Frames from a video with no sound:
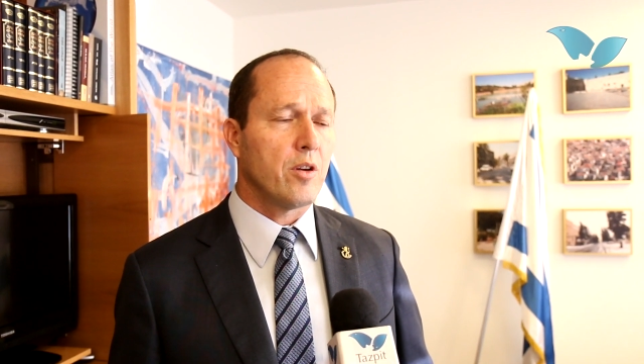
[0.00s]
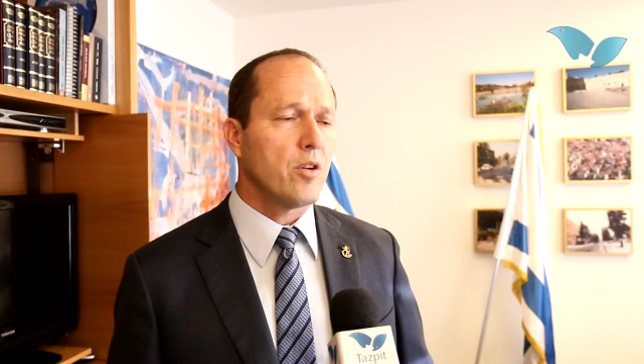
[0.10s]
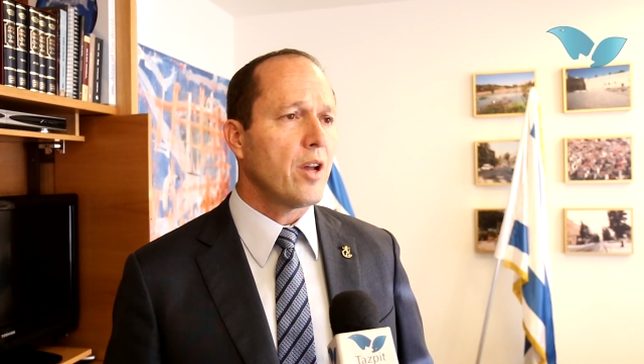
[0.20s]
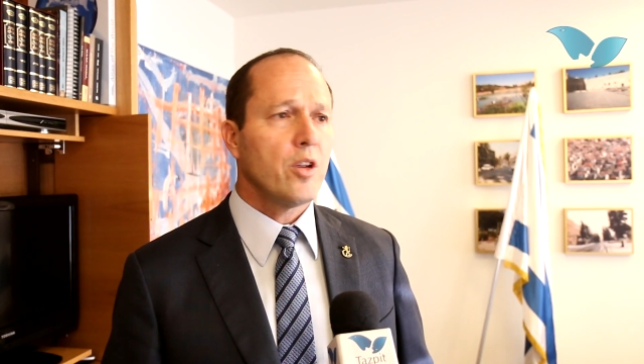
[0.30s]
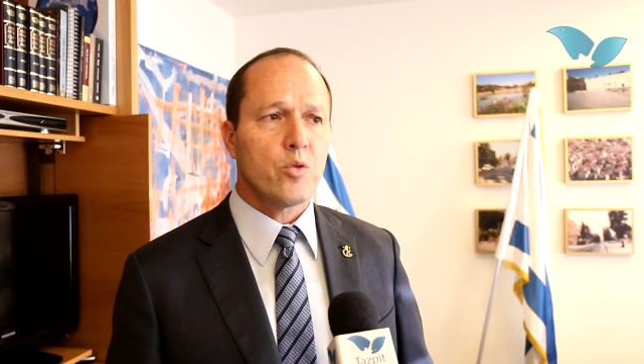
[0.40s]

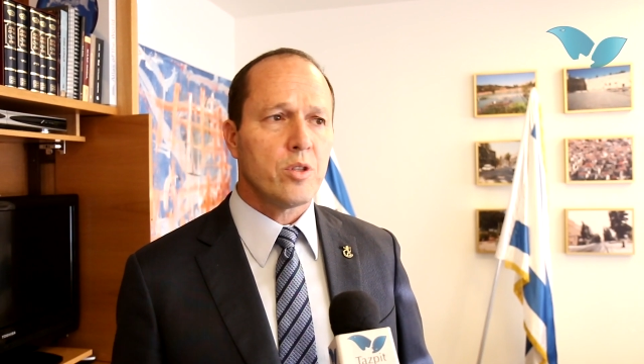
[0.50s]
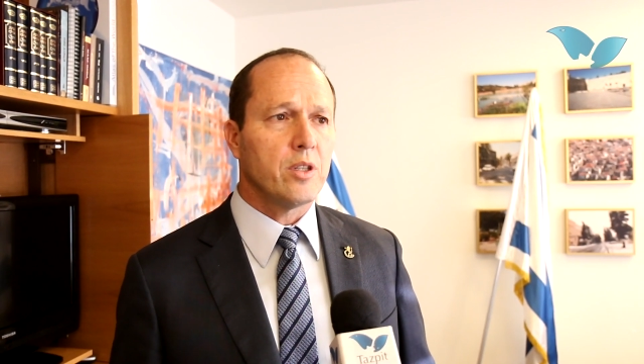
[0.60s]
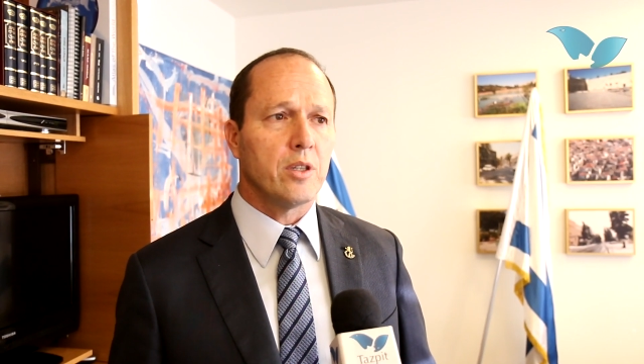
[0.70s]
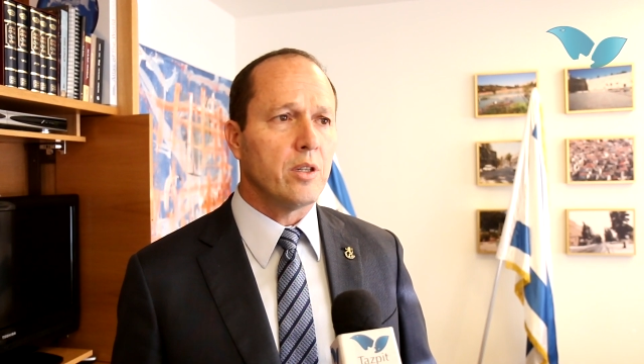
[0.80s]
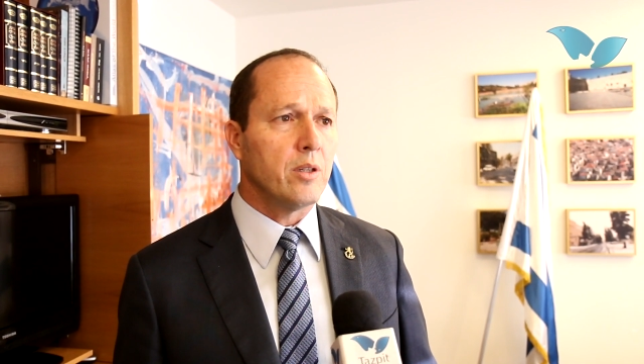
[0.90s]
They're not
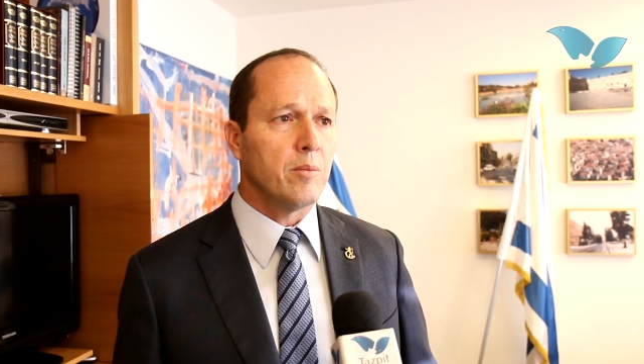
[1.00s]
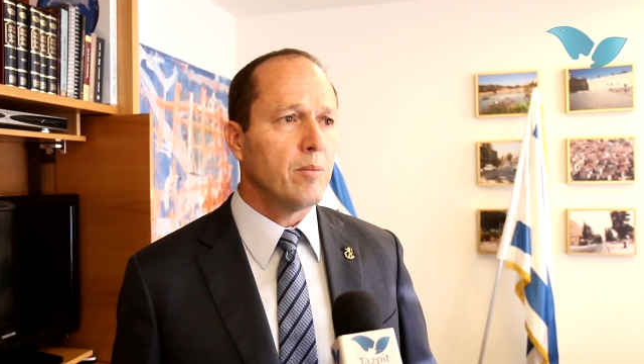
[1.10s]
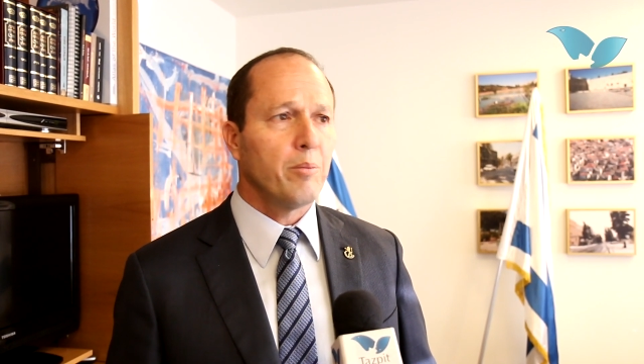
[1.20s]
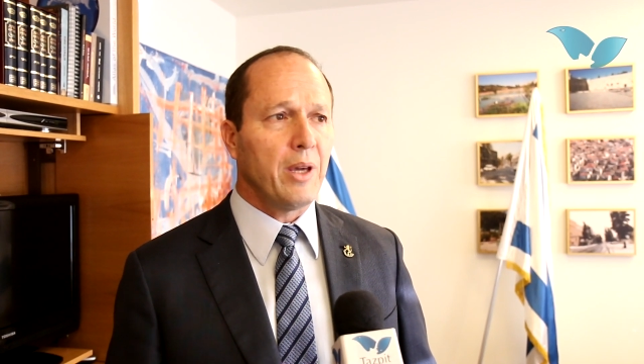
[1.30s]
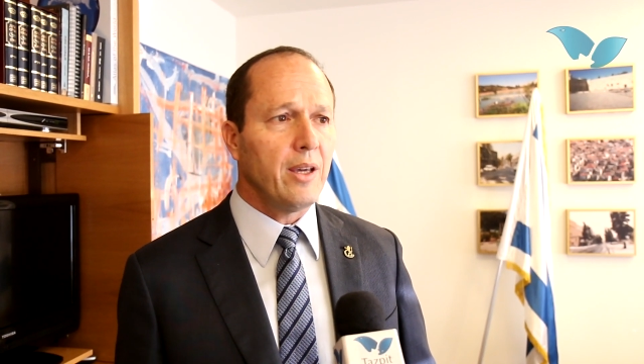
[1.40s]
interested in
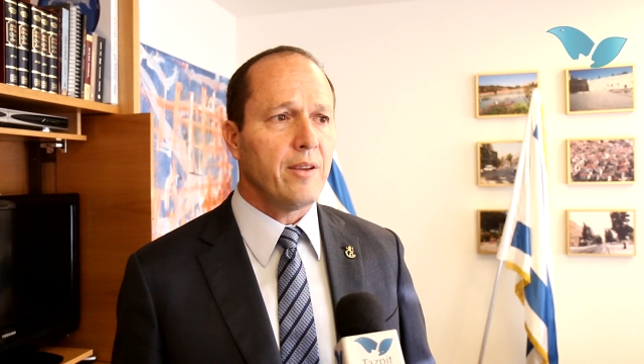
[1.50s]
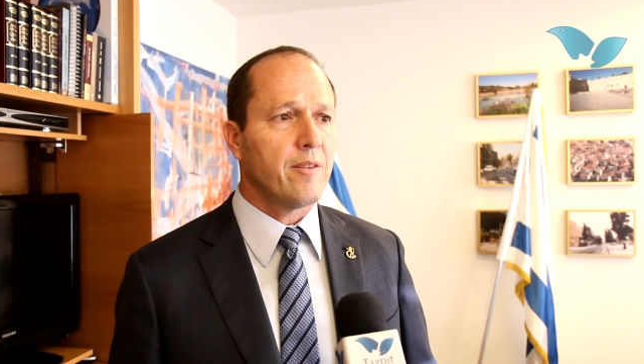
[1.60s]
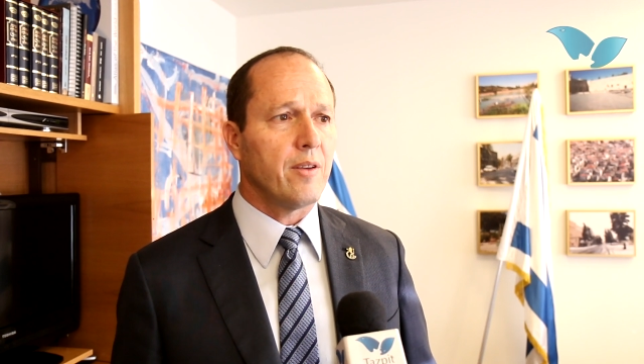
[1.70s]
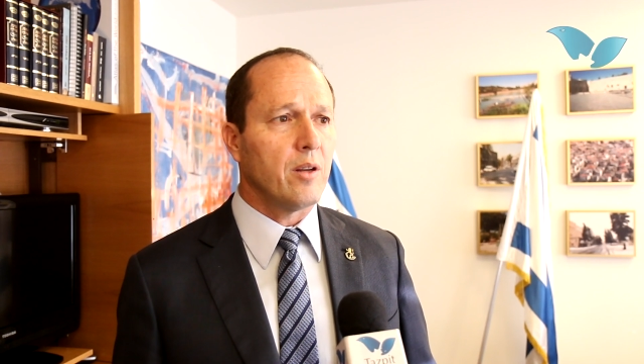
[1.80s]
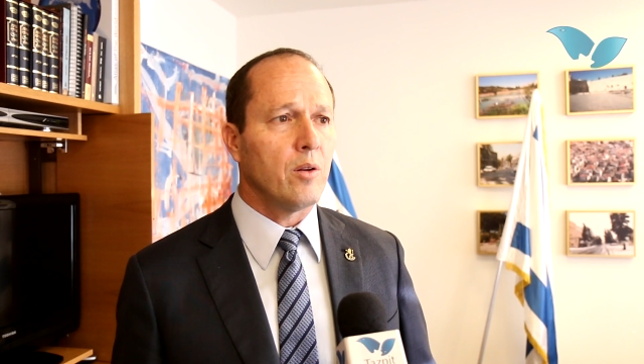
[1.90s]

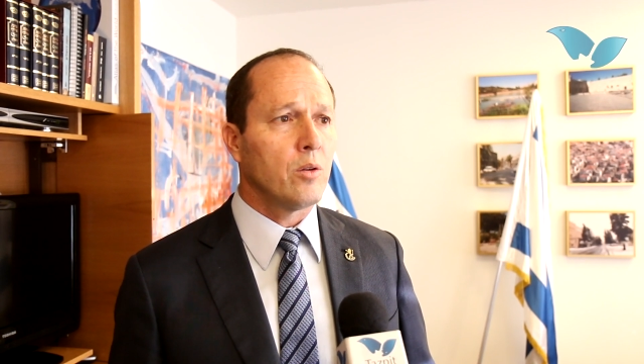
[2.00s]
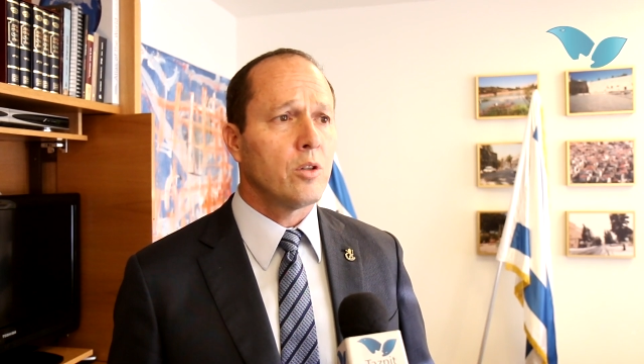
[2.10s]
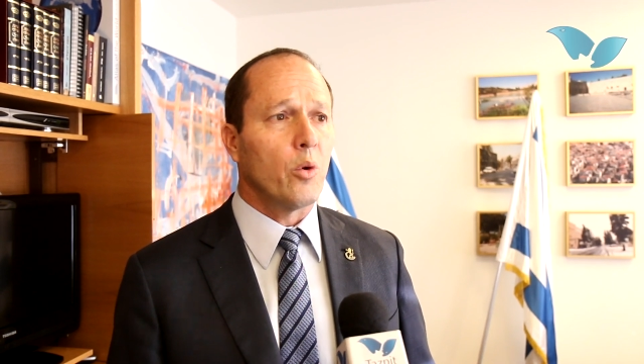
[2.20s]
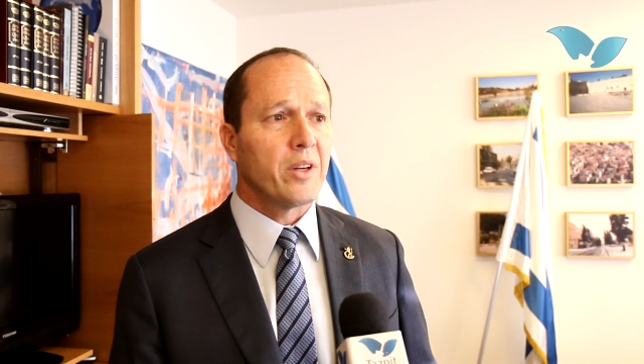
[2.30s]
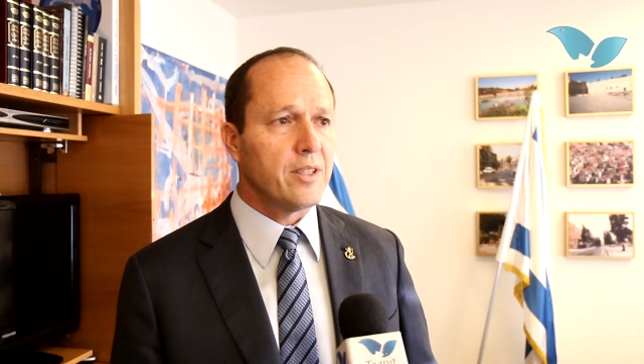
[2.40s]
peace
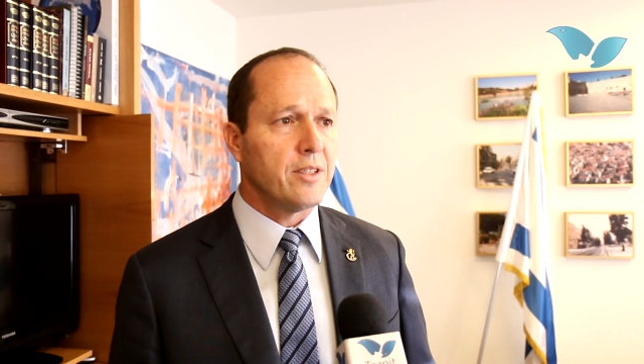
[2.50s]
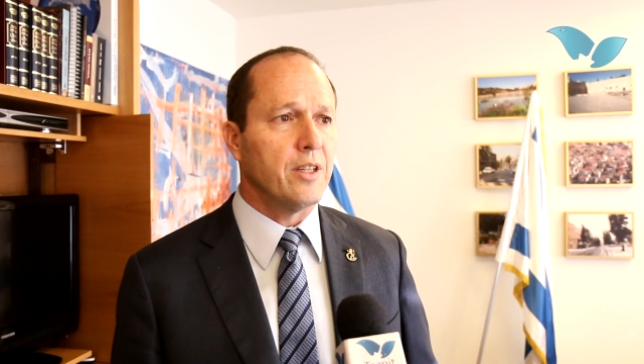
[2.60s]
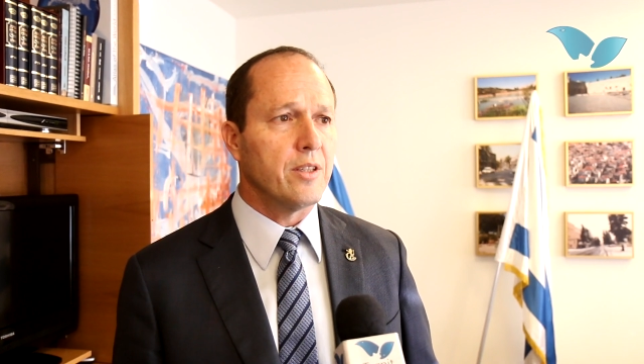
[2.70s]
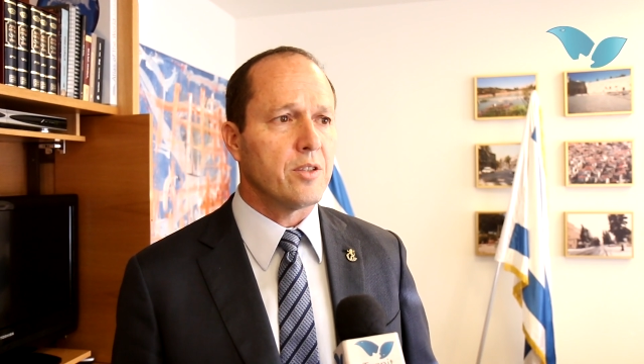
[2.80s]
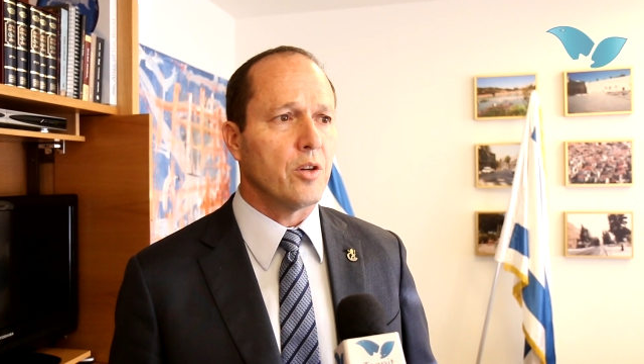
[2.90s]
and
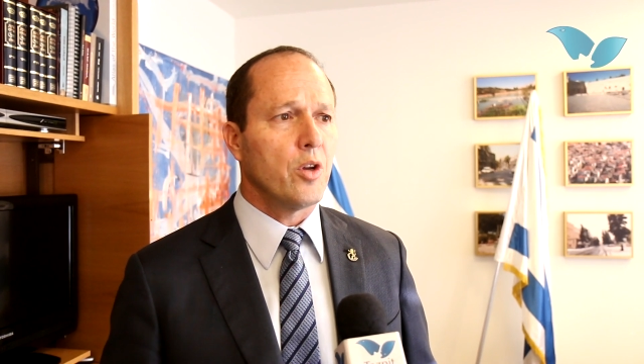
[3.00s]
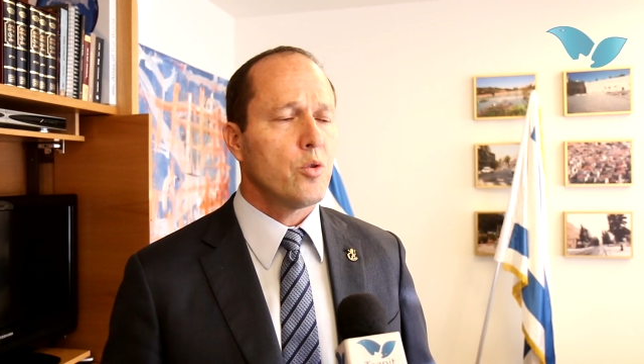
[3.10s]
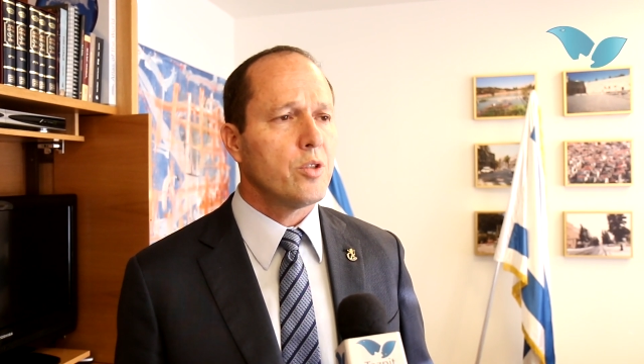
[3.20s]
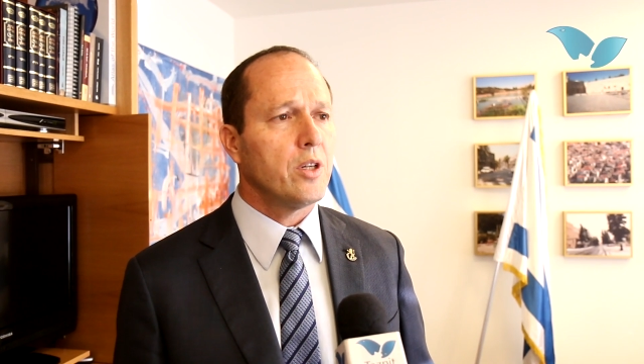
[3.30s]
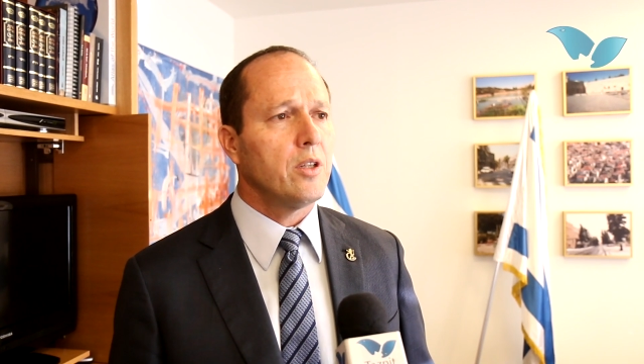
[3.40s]
coexistence. They're
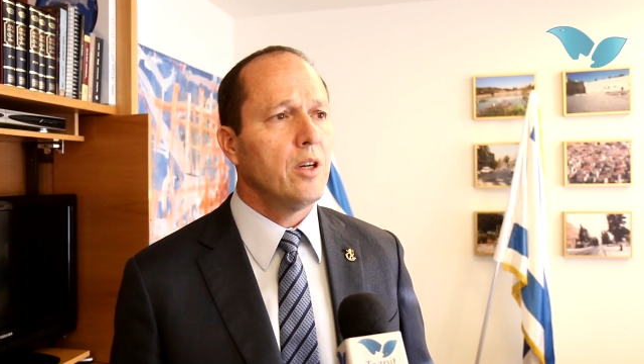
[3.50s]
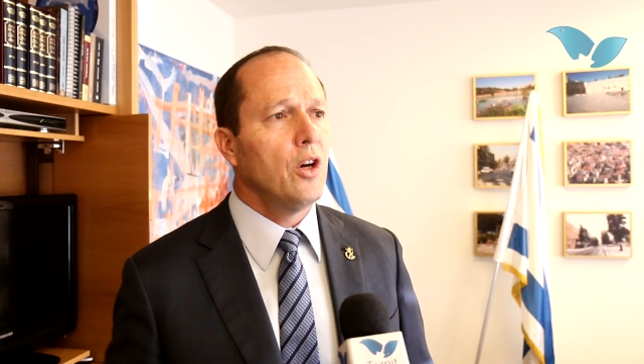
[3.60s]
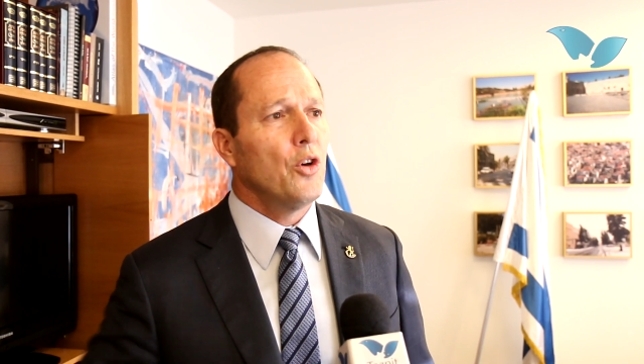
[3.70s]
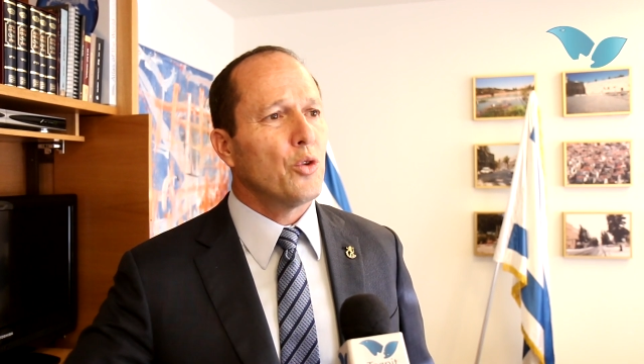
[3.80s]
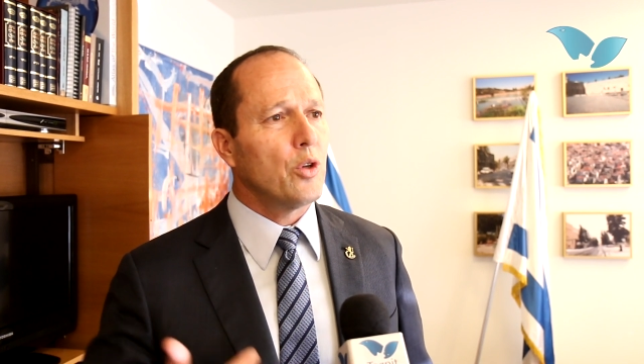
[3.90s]
interested
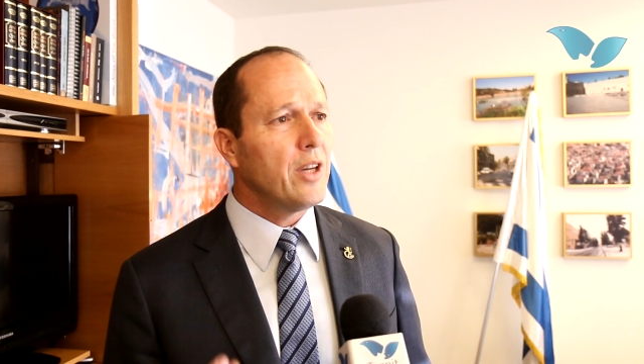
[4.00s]
to